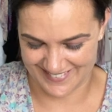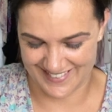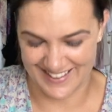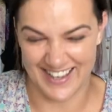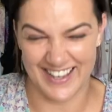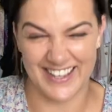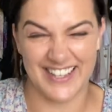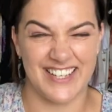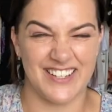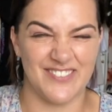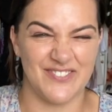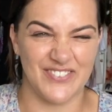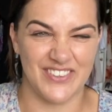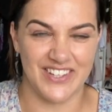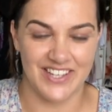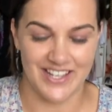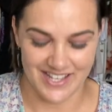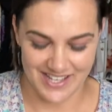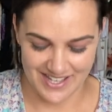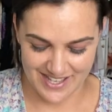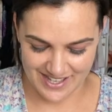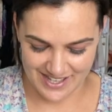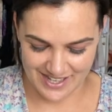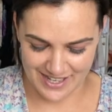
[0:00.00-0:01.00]

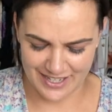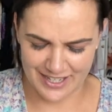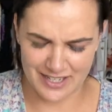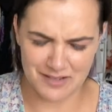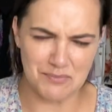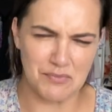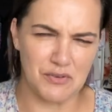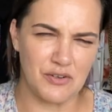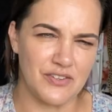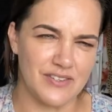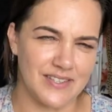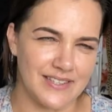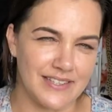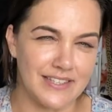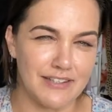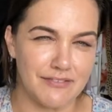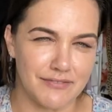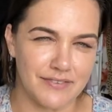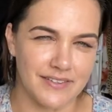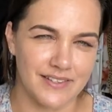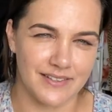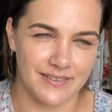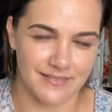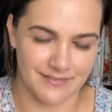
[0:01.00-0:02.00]
I can more than live
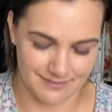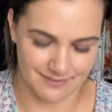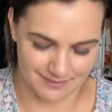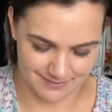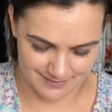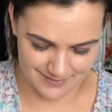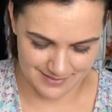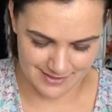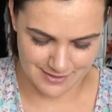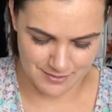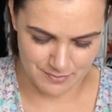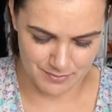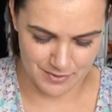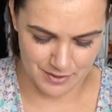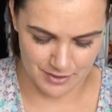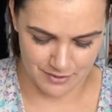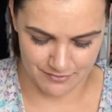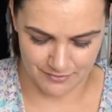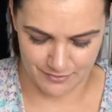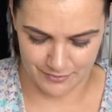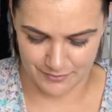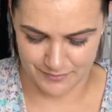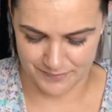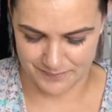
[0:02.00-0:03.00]
with it. It's beautiful.